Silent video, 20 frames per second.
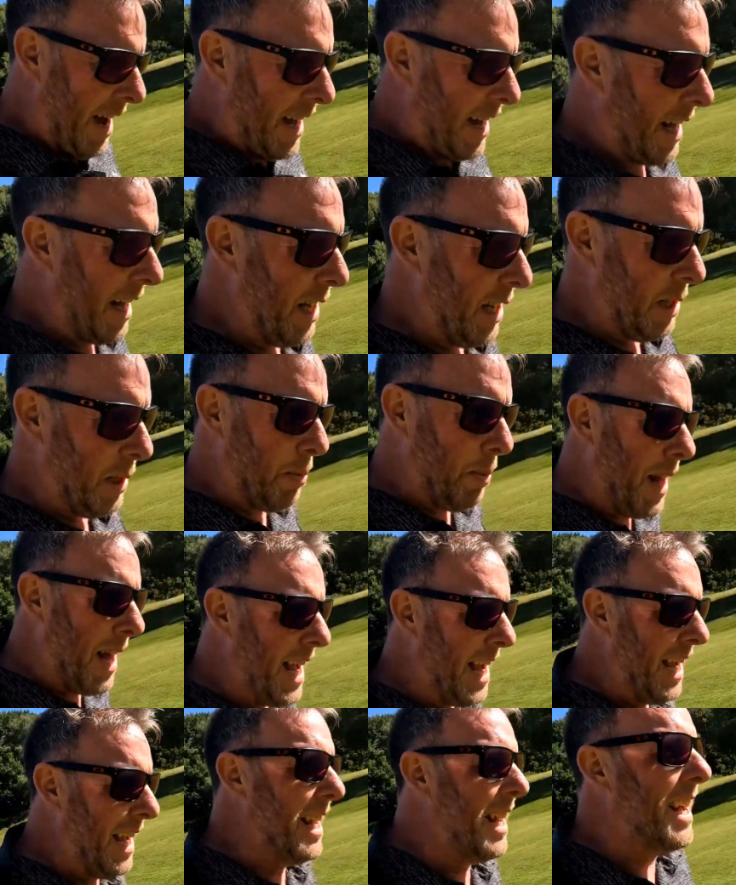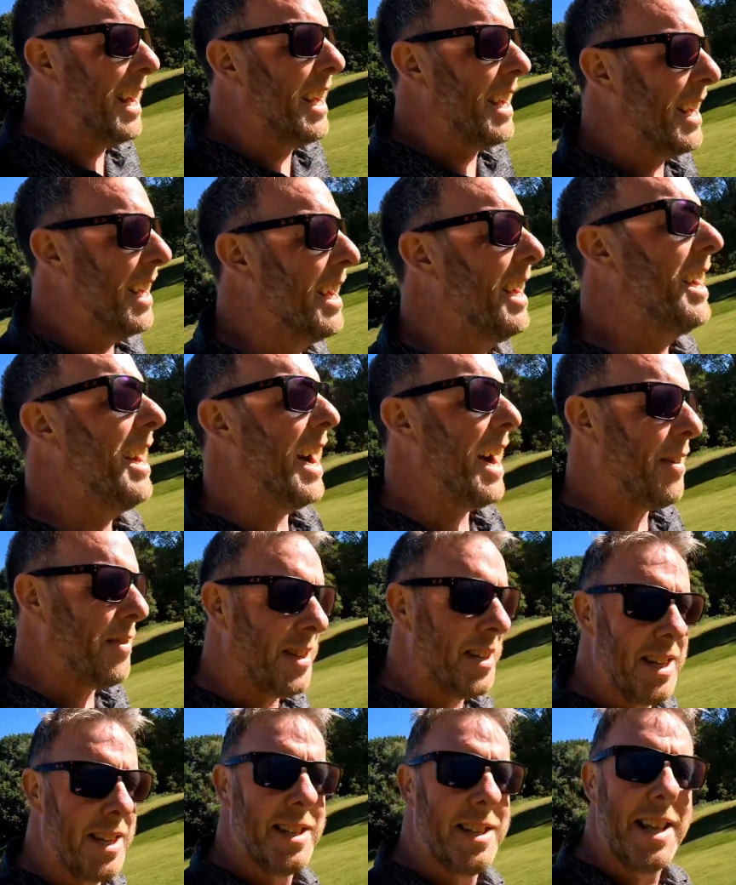And I'll explain
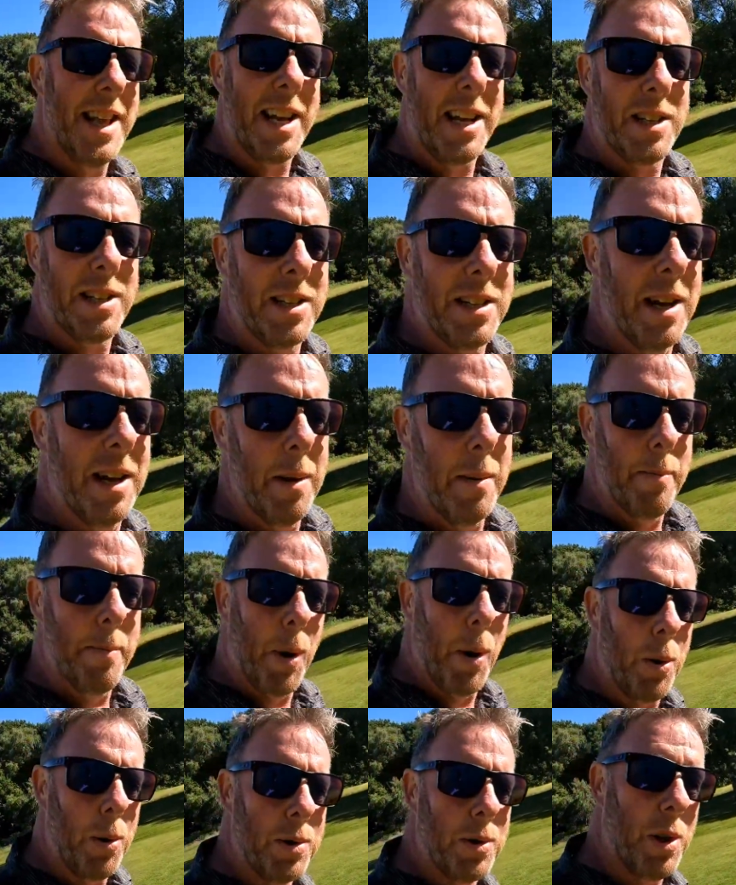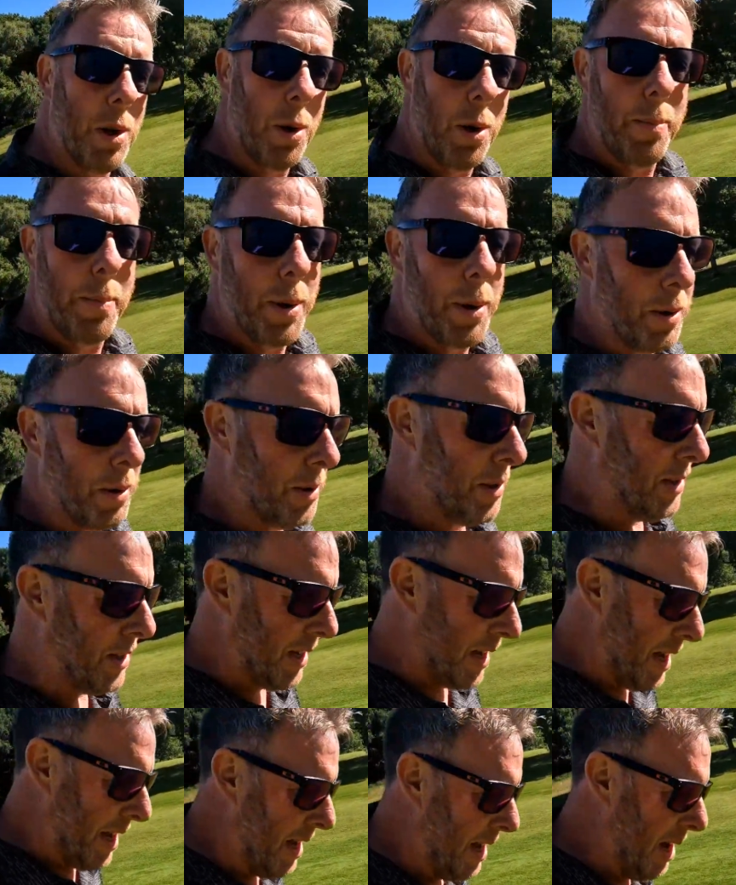after this next putt or
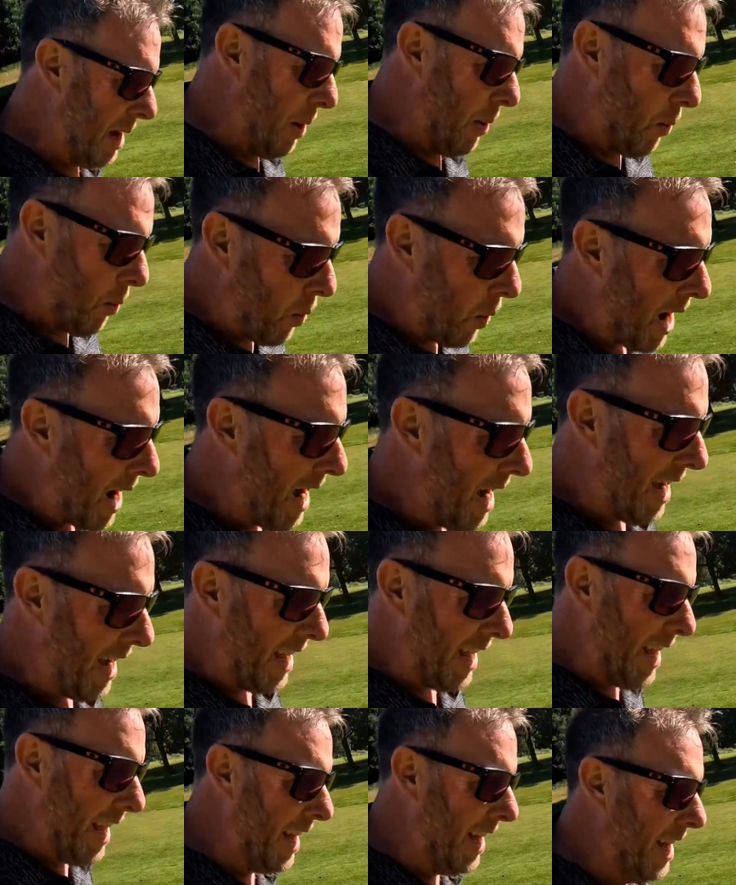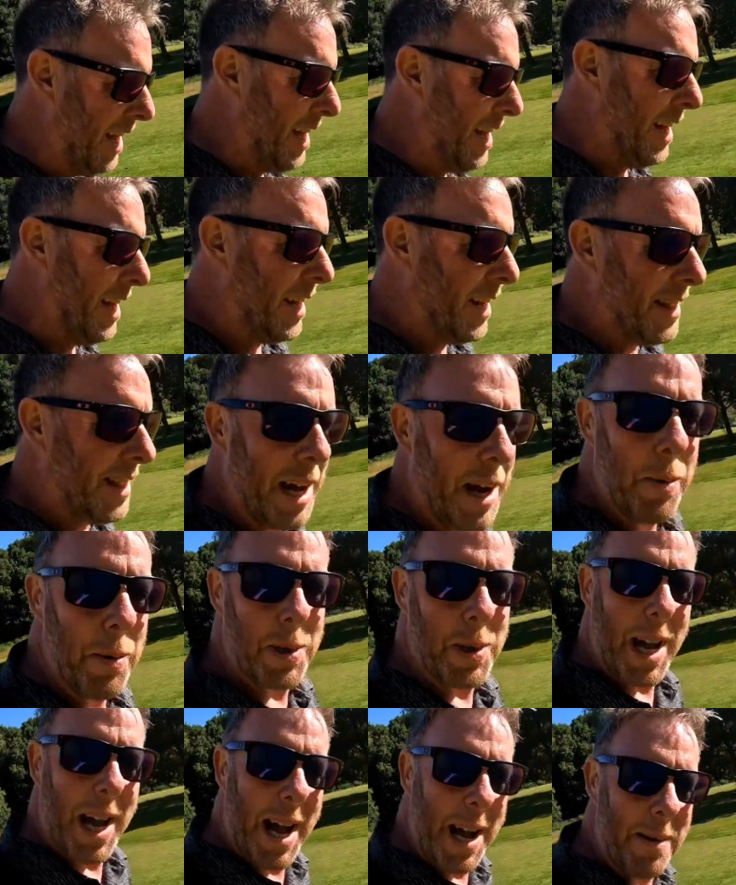putts why that
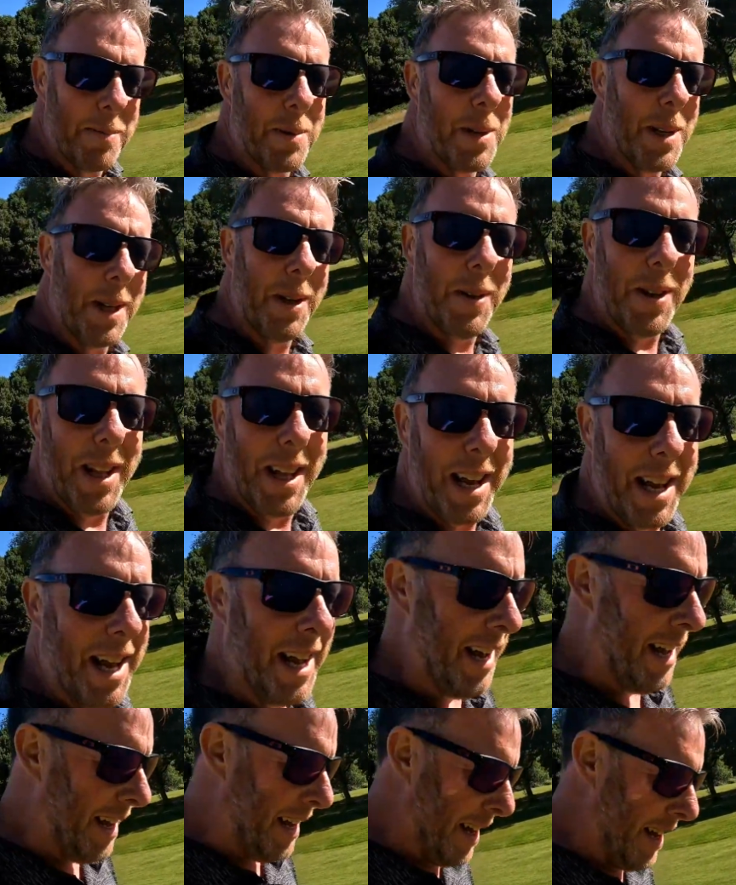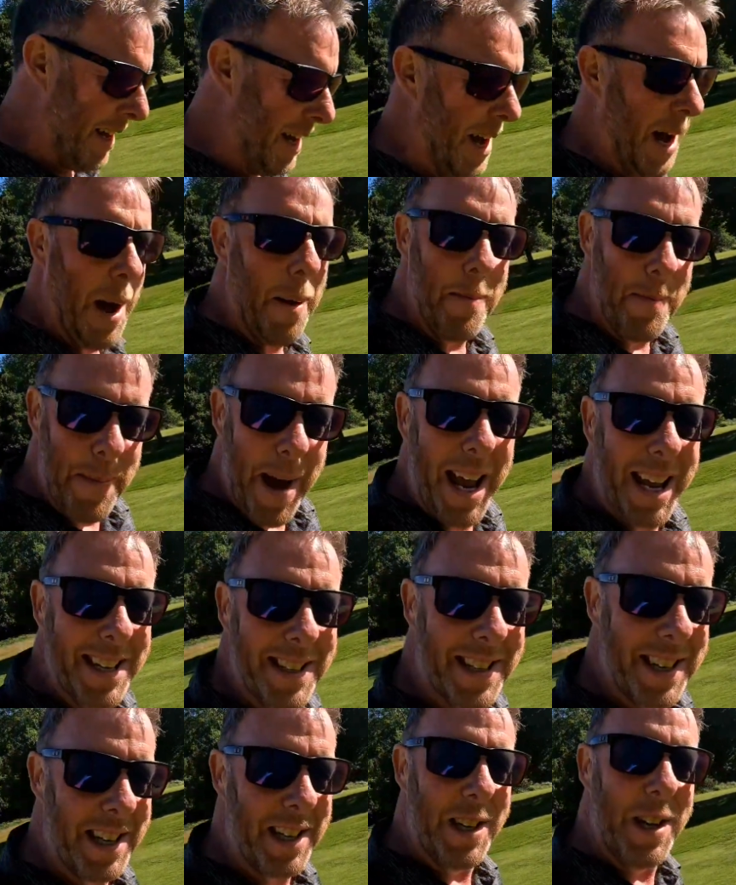was absolutely
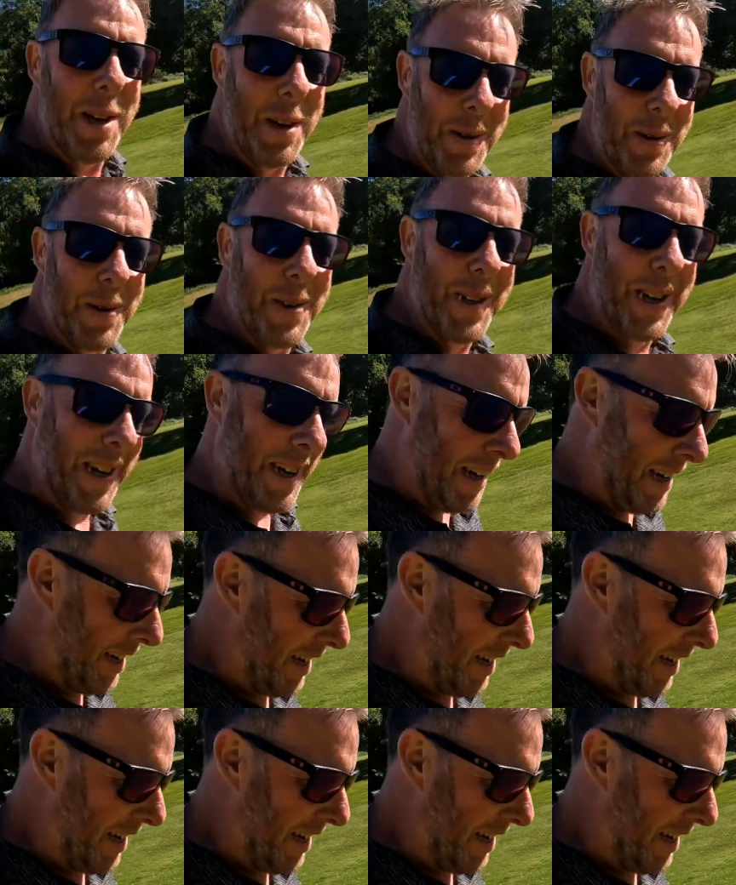amazing news.